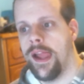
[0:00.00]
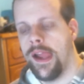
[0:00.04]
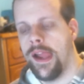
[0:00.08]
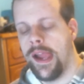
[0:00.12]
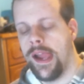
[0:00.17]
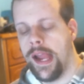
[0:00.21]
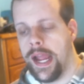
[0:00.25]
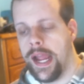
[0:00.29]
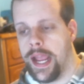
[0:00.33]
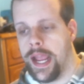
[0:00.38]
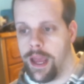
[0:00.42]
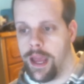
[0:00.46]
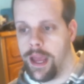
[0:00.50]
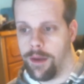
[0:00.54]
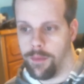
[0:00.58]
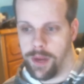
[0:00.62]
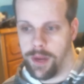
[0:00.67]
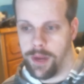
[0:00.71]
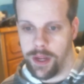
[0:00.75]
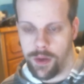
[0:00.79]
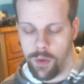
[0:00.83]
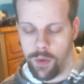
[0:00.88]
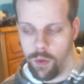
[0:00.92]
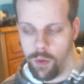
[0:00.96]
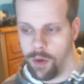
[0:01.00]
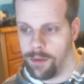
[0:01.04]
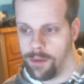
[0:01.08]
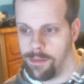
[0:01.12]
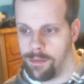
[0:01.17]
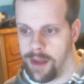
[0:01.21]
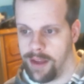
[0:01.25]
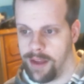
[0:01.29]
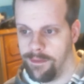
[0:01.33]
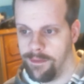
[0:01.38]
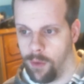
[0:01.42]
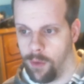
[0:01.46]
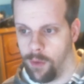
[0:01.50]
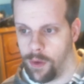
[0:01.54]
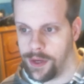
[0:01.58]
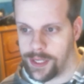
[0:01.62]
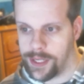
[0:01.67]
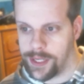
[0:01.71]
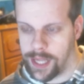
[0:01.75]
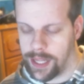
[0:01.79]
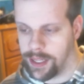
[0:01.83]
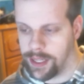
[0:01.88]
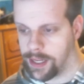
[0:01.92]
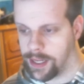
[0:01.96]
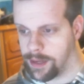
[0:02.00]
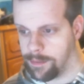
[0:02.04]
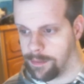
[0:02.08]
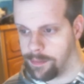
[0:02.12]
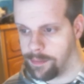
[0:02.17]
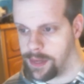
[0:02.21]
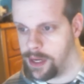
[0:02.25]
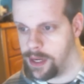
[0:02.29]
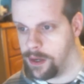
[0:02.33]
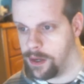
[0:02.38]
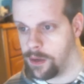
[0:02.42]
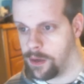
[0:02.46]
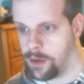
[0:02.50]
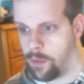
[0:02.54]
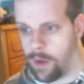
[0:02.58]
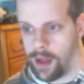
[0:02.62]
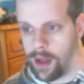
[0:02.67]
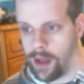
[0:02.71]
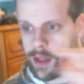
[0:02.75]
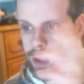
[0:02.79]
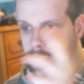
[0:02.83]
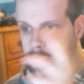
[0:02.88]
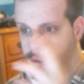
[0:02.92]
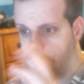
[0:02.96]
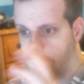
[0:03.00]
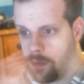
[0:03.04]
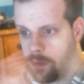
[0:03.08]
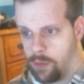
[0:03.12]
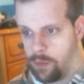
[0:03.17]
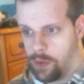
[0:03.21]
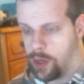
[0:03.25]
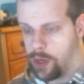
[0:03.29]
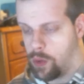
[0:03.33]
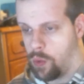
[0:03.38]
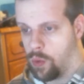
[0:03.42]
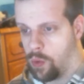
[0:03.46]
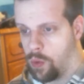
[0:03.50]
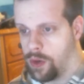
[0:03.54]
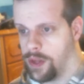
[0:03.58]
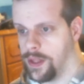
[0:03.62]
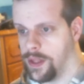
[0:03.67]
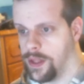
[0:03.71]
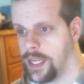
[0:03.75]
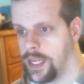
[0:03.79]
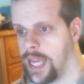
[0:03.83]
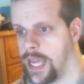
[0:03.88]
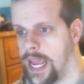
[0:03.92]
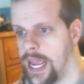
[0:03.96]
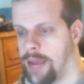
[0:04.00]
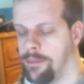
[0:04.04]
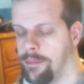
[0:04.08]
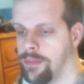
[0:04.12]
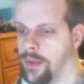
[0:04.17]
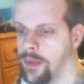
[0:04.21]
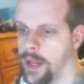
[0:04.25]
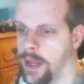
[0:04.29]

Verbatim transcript: and record my voice on the computer while I recorded the gameplay.